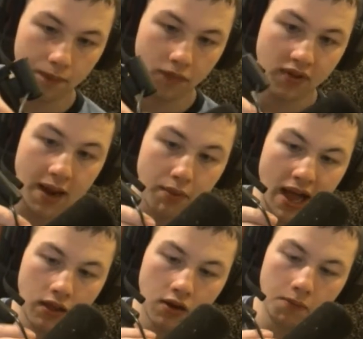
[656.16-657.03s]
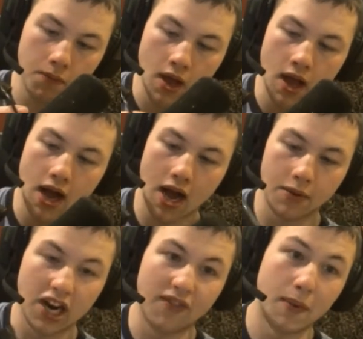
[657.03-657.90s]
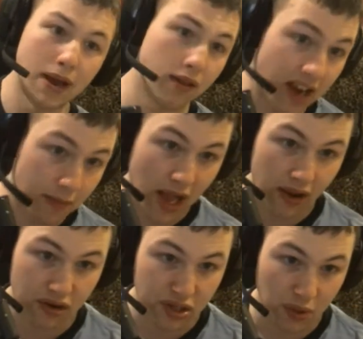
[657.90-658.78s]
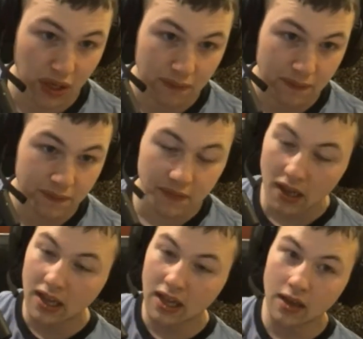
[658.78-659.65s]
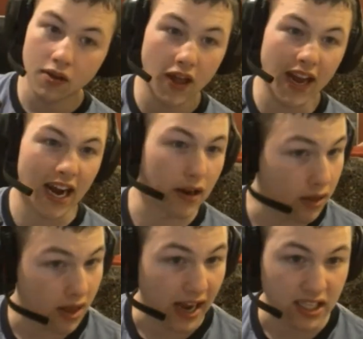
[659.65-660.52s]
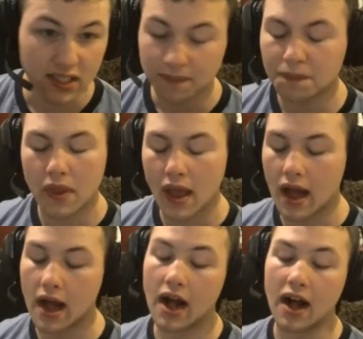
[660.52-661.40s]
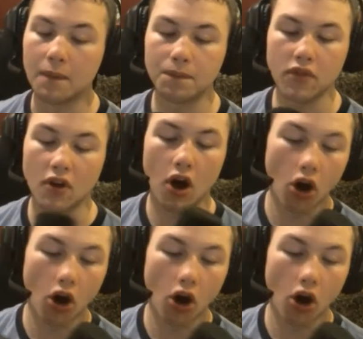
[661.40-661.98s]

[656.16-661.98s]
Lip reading: stabilizer, you're going to have to buy a stabilizer as well. So that kind of sucks. So